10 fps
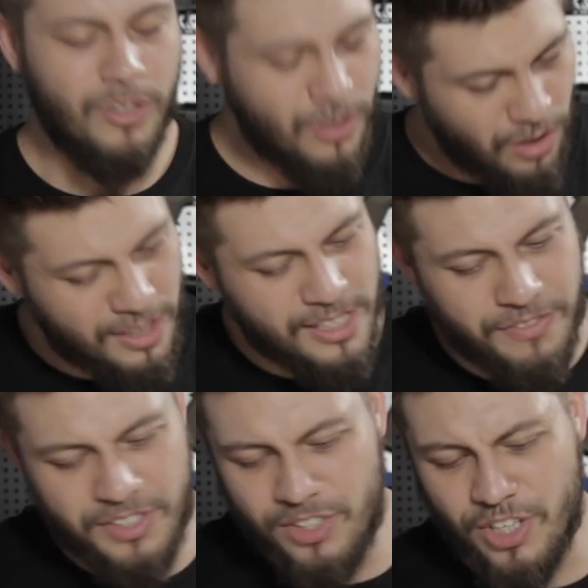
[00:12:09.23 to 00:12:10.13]
The Glock
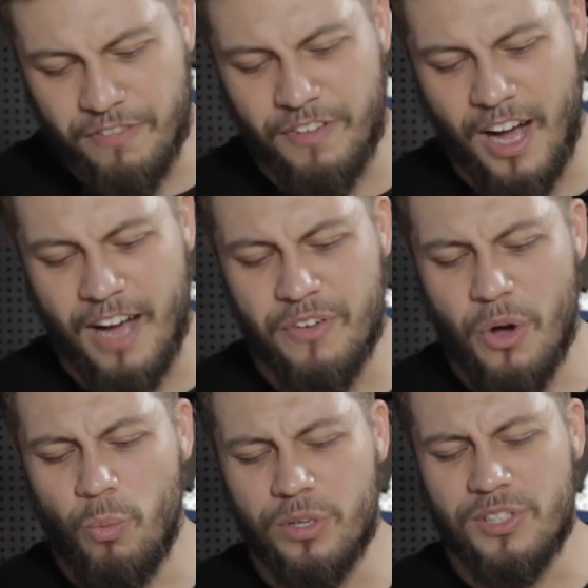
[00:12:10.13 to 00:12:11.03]
17 Gen 5
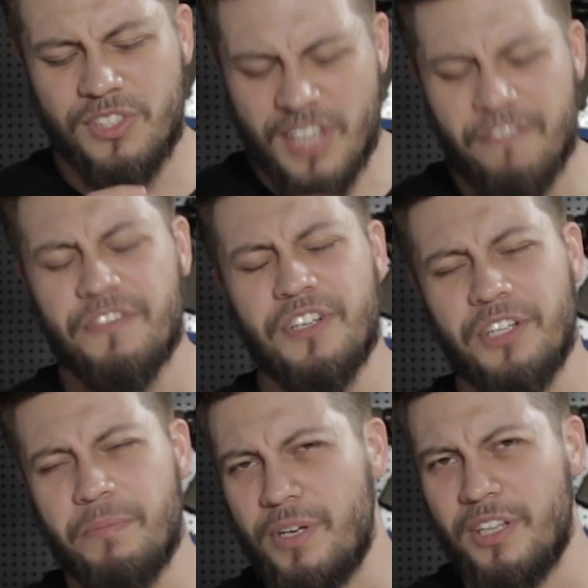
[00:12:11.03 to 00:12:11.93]
would
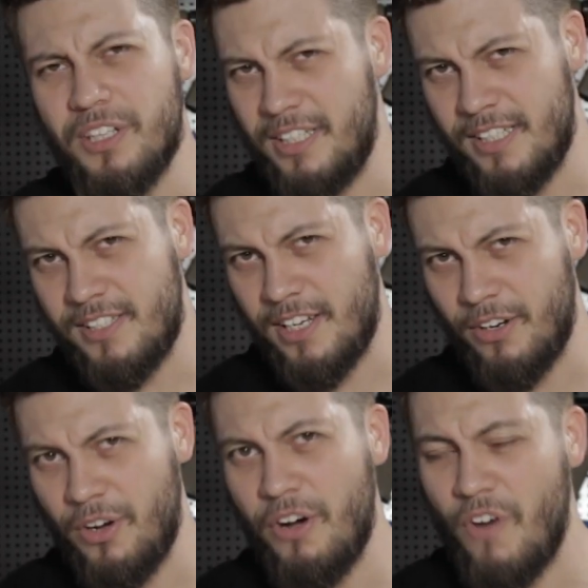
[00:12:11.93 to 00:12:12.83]
definitely be the lead
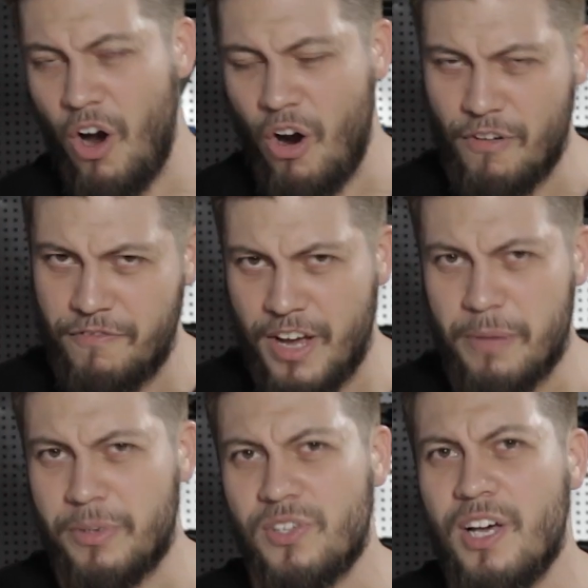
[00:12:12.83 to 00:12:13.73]
singer of our
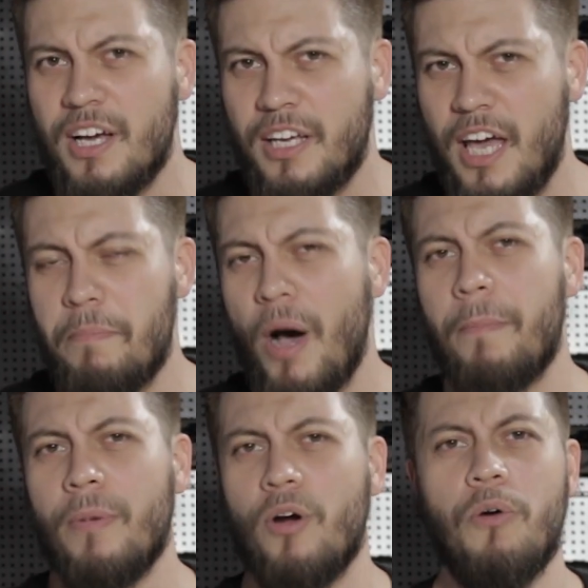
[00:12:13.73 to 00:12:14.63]
famous
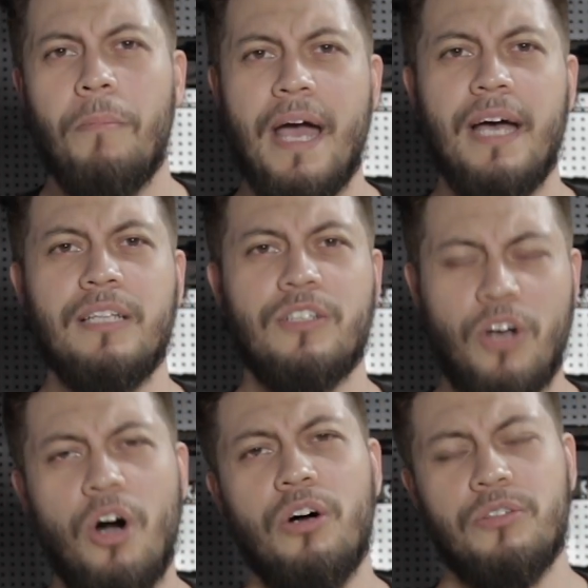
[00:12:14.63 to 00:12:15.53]
K-pop girl band
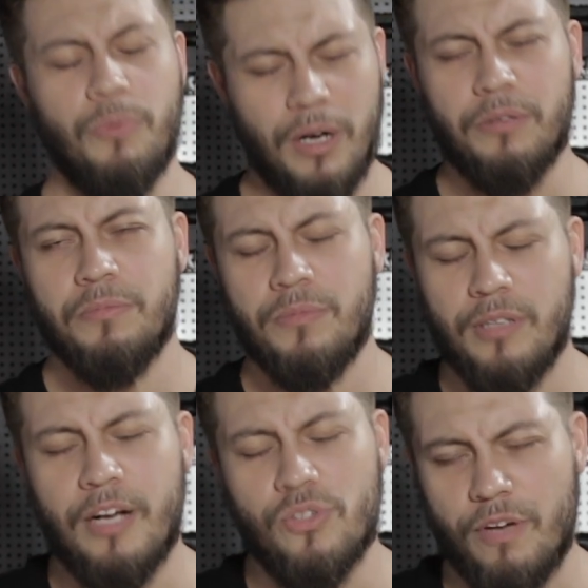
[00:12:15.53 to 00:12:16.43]
called, well,
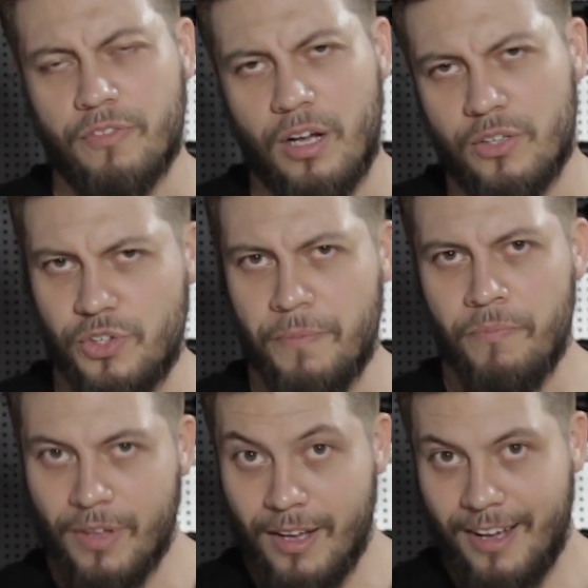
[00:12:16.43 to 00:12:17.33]
Airsoft Glocks.
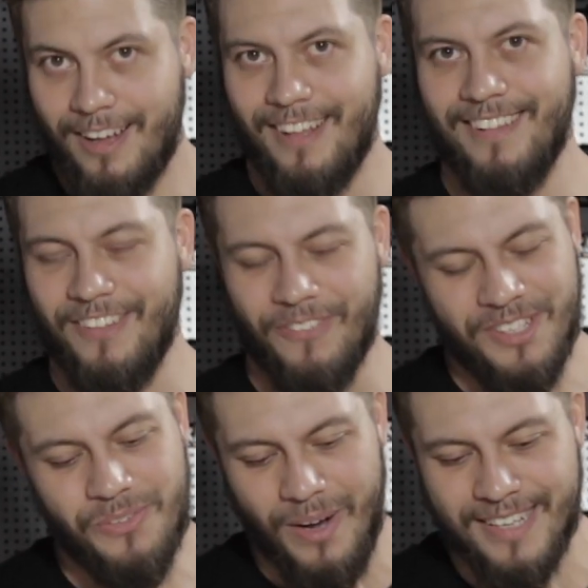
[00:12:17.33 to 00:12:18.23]
The
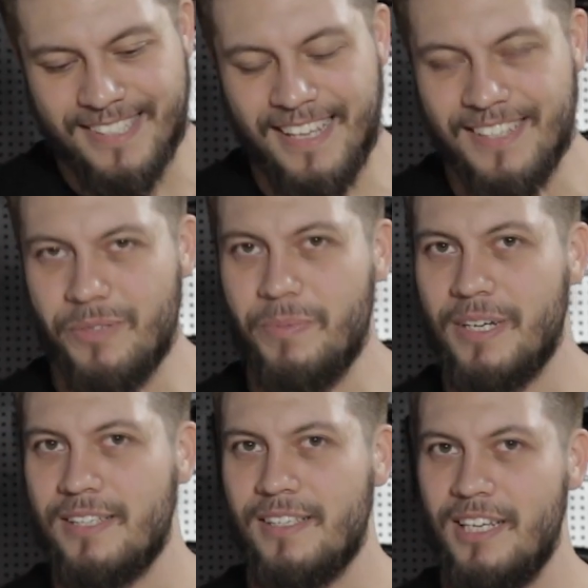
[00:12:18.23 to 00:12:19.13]
reason why I say this is
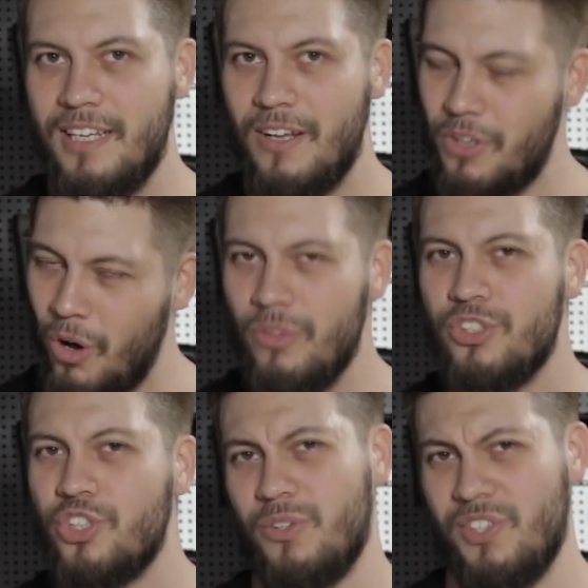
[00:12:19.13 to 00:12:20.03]
because, all the
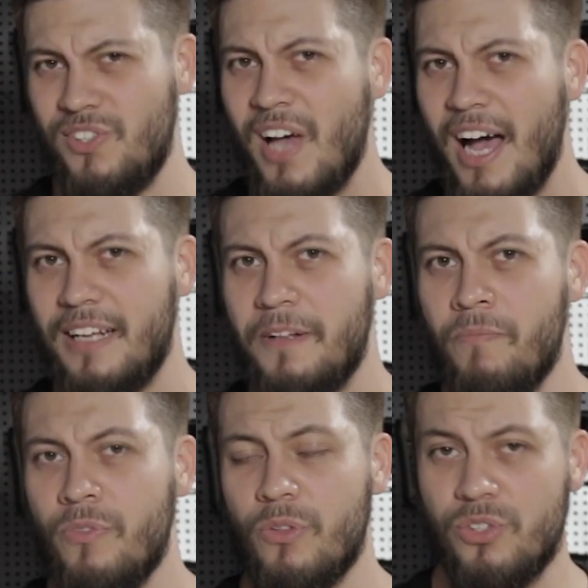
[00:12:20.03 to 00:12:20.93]
jokes aside,
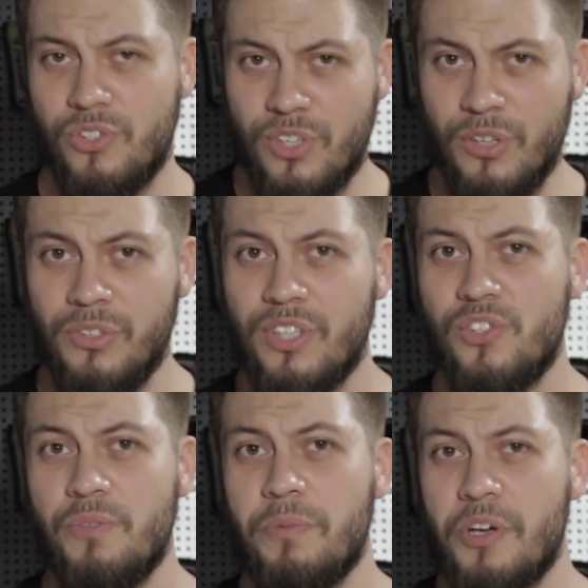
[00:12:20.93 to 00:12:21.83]
there still
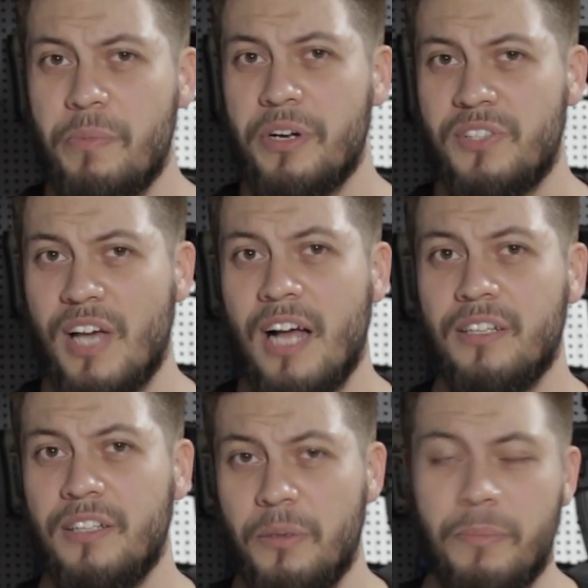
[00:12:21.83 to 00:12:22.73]
needs to be a bit of
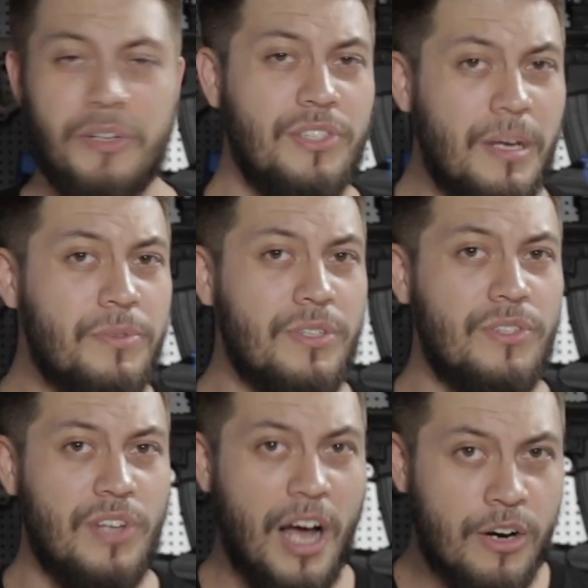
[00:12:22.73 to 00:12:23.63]
talent and a bit of
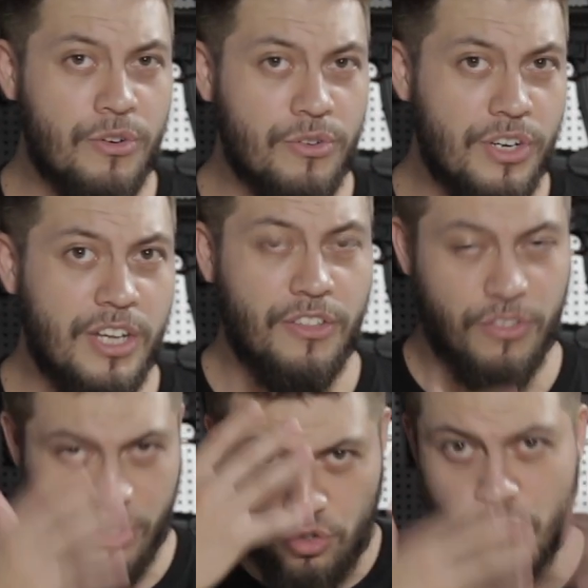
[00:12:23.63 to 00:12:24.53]
substance
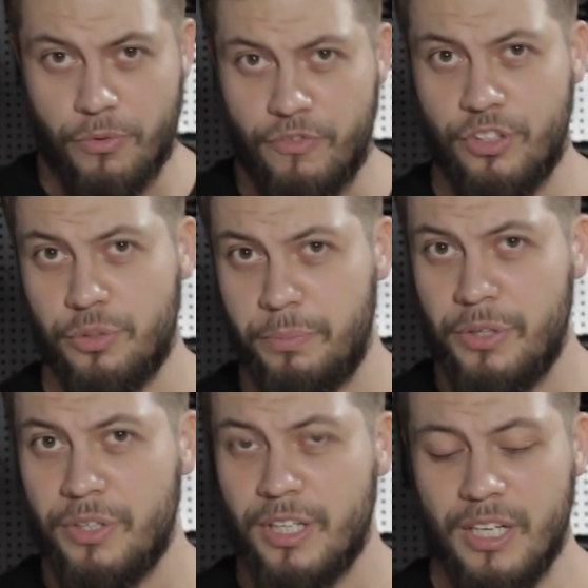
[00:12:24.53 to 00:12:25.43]
underneath the superficial
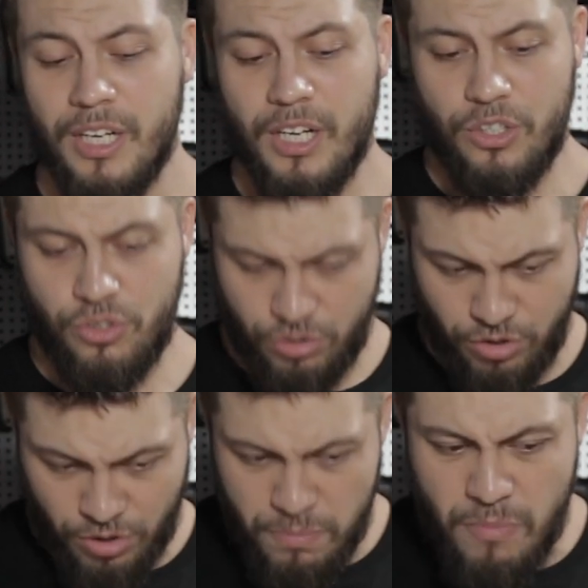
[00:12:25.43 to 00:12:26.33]
beauty
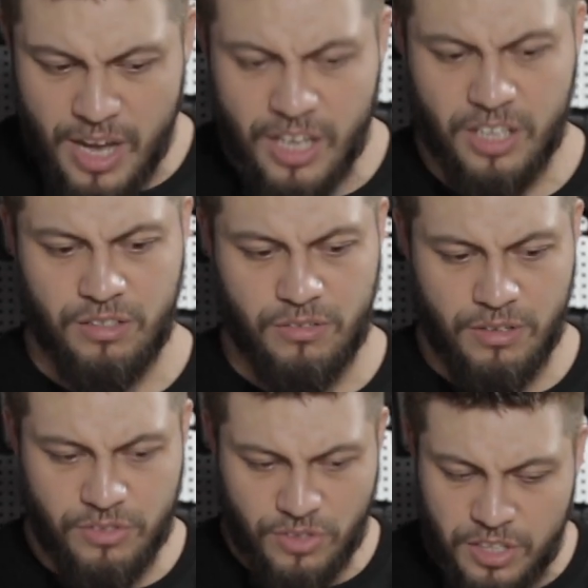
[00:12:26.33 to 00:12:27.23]
to make
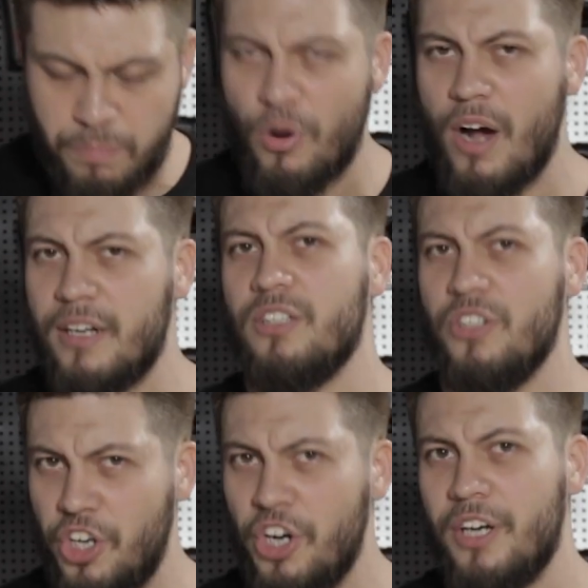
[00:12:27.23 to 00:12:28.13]
this
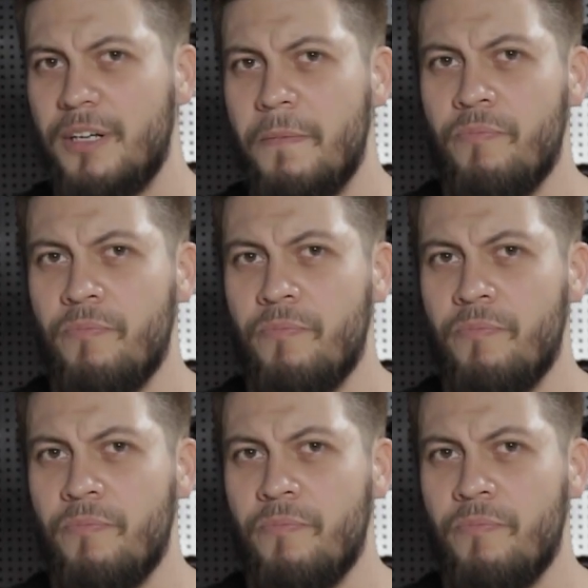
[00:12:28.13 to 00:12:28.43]
product good.